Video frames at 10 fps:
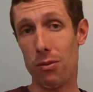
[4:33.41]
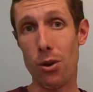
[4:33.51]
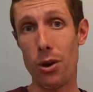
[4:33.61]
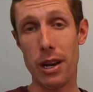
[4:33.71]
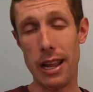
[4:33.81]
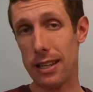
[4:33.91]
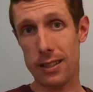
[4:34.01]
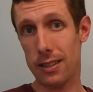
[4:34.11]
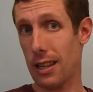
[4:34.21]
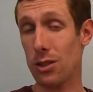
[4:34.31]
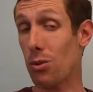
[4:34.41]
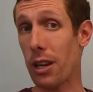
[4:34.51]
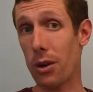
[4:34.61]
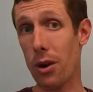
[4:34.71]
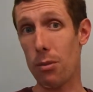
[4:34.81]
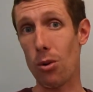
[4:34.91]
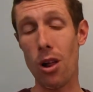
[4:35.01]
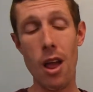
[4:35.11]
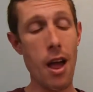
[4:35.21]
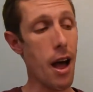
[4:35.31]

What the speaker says: fluid. And that's really incredible.